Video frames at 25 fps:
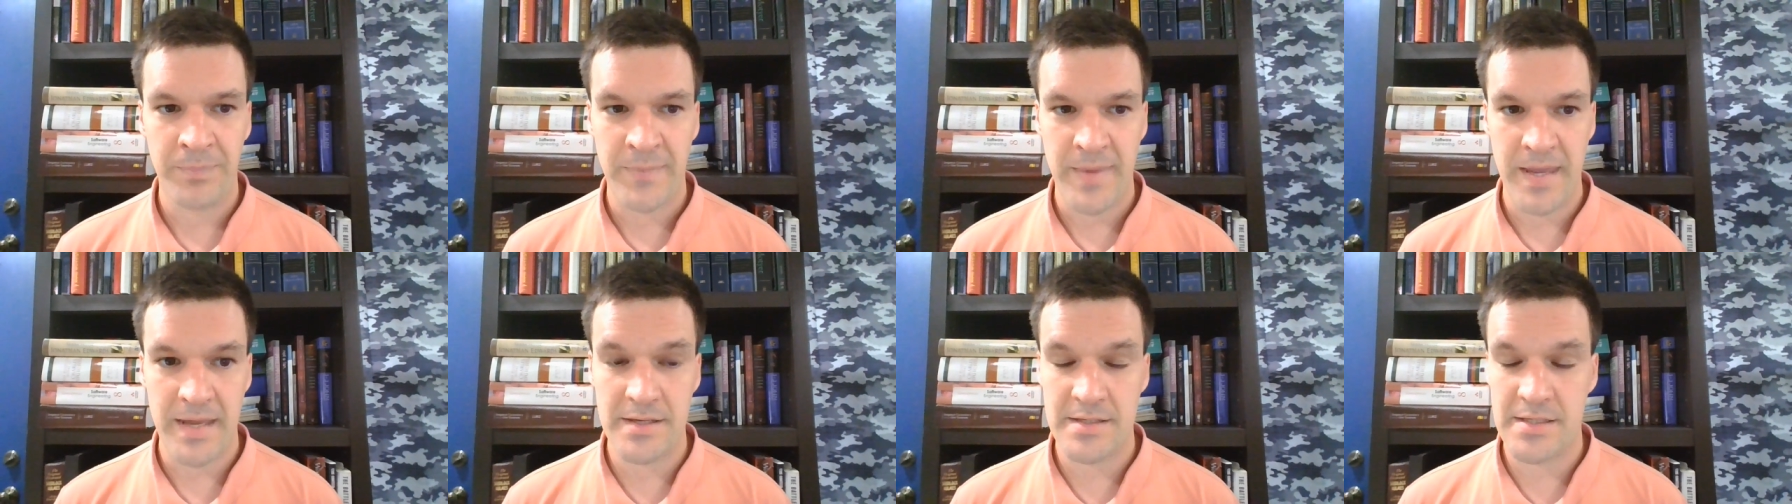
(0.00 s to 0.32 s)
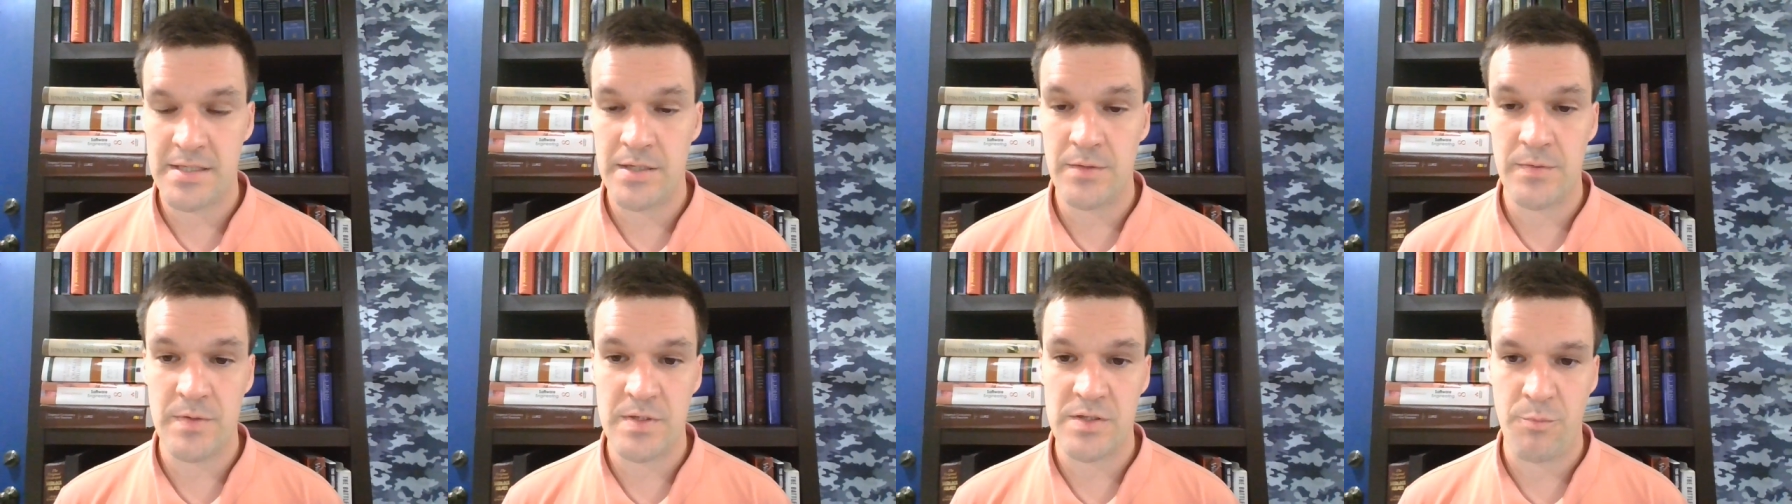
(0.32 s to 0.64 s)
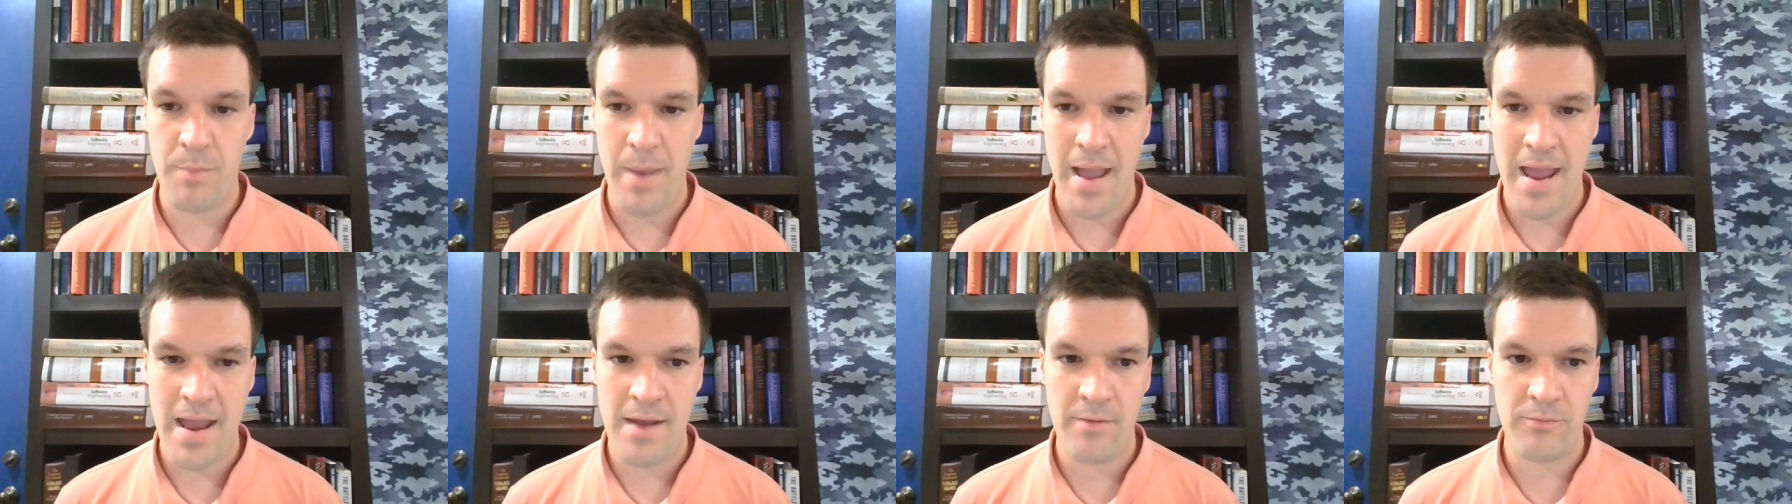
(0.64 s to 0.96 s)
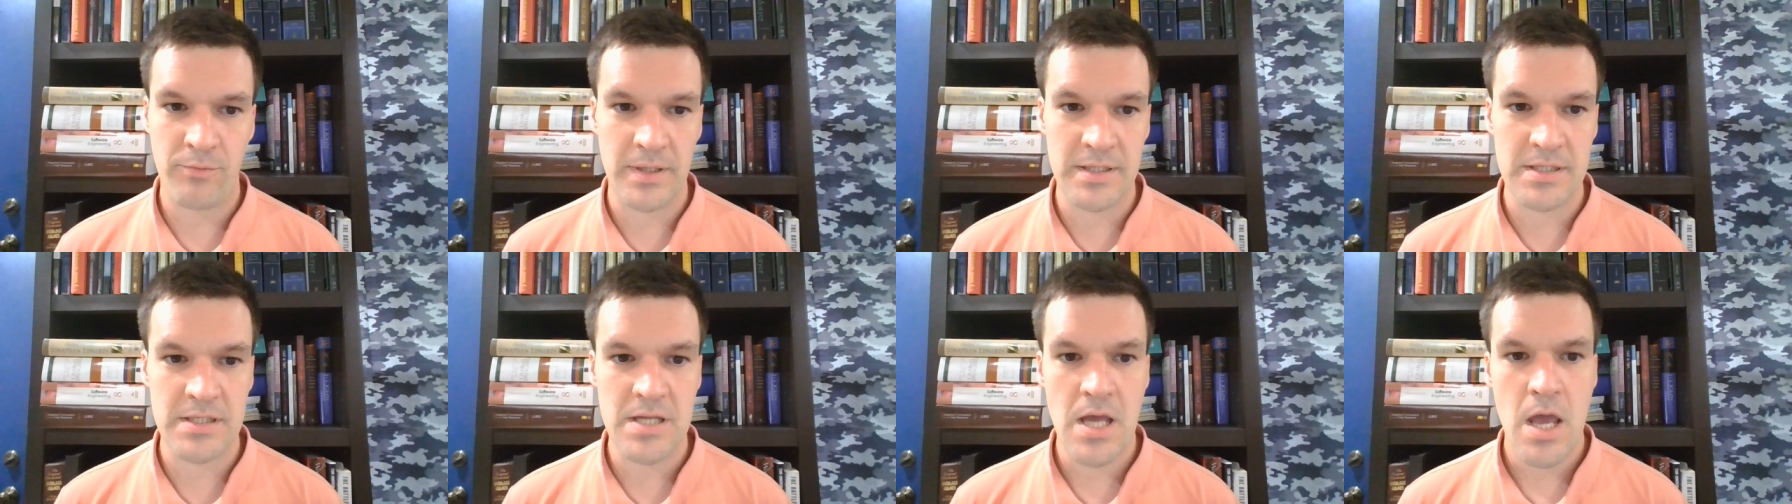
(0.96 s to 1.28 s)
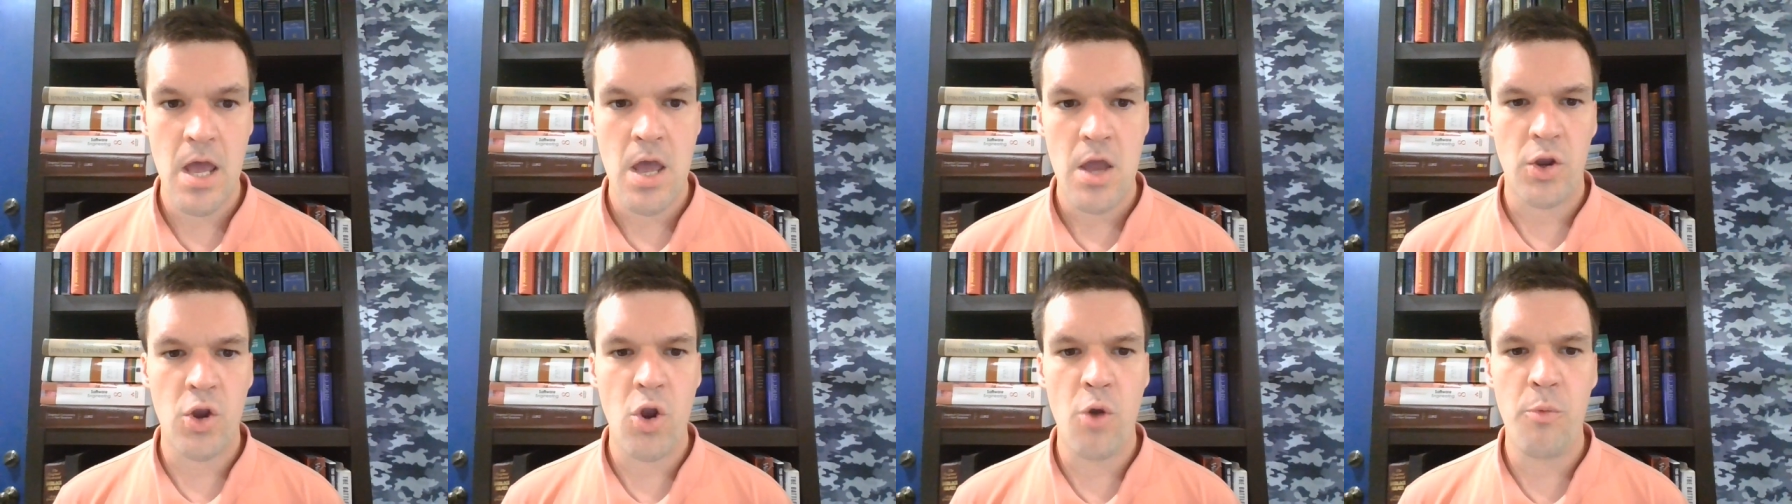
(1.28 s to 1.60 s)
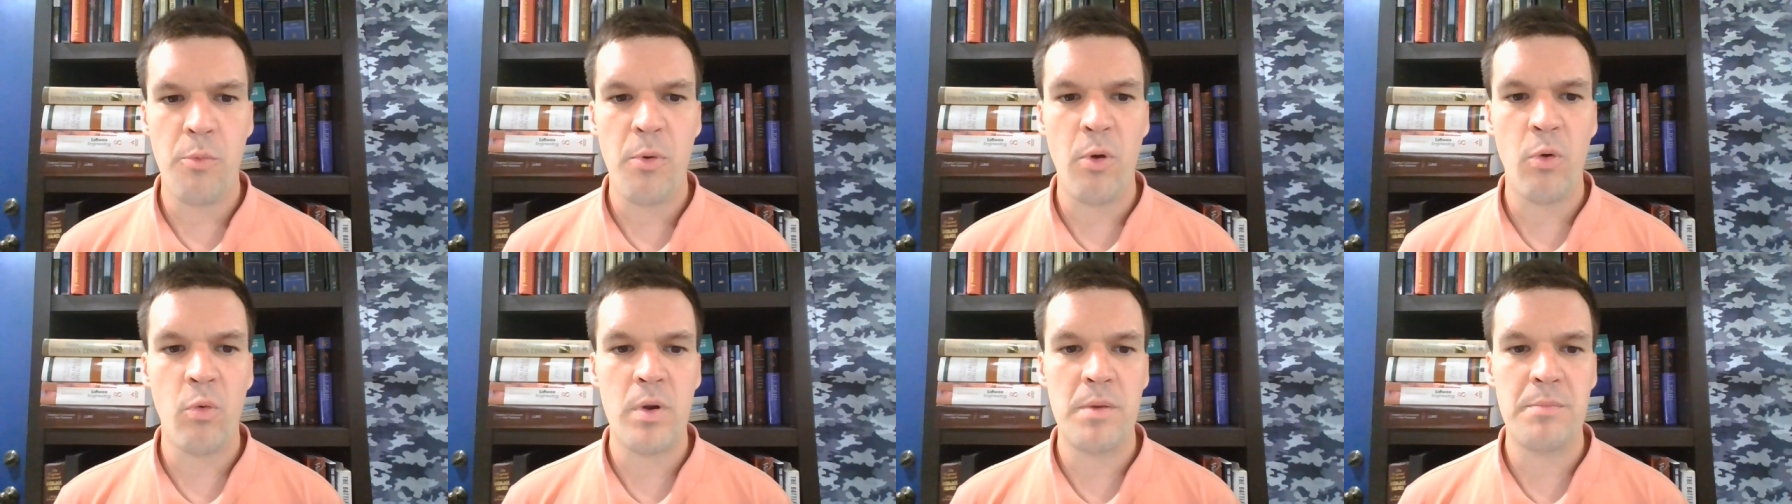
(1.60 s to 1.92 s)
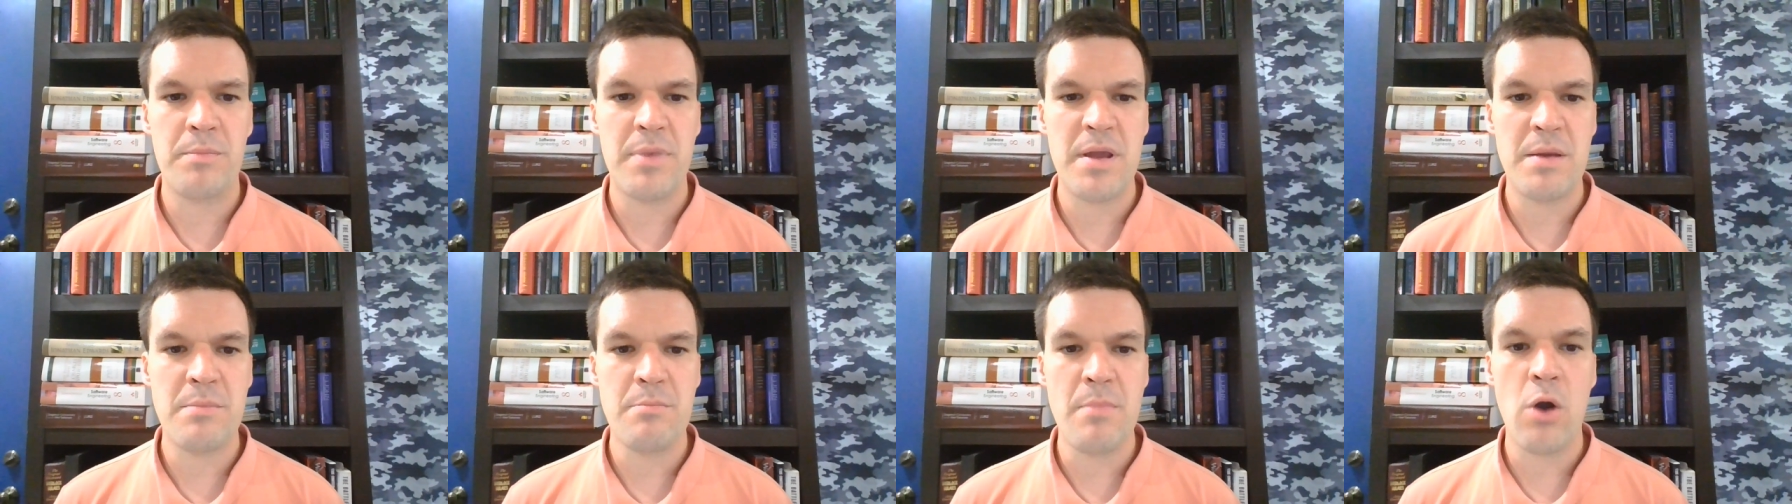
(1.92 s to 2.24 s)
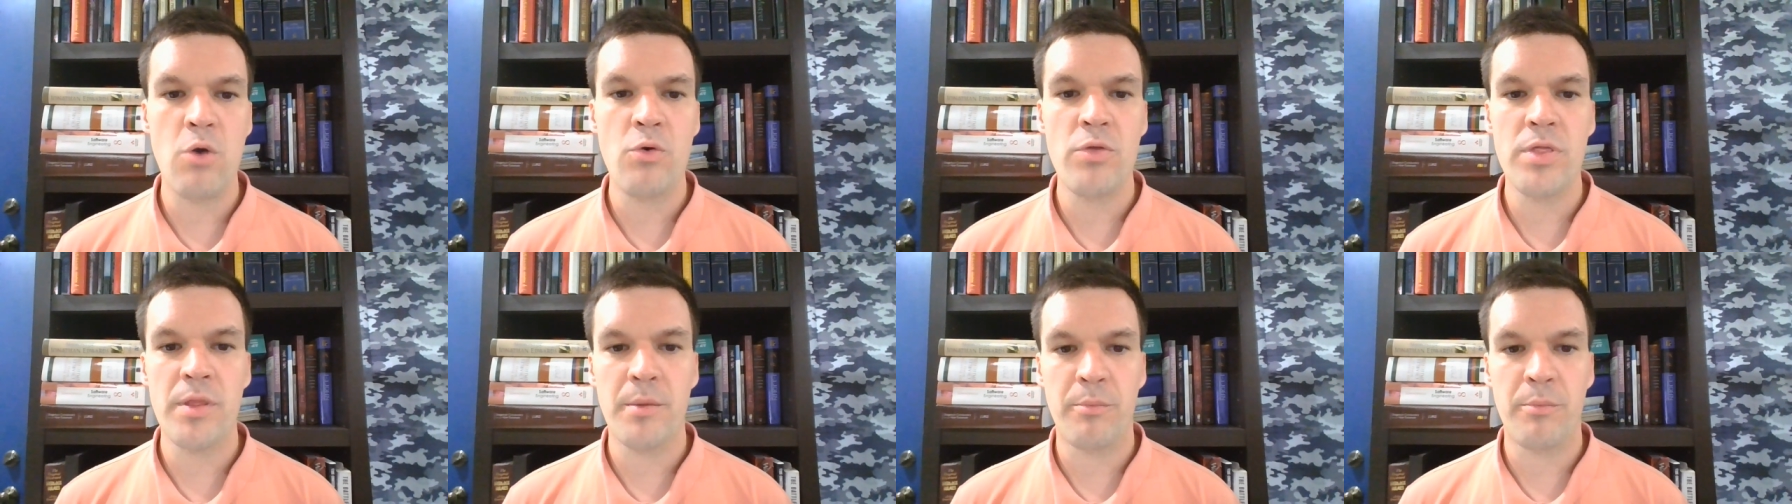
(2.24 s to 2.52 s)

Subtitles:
In a series of pamphlets, Cooper would bemoan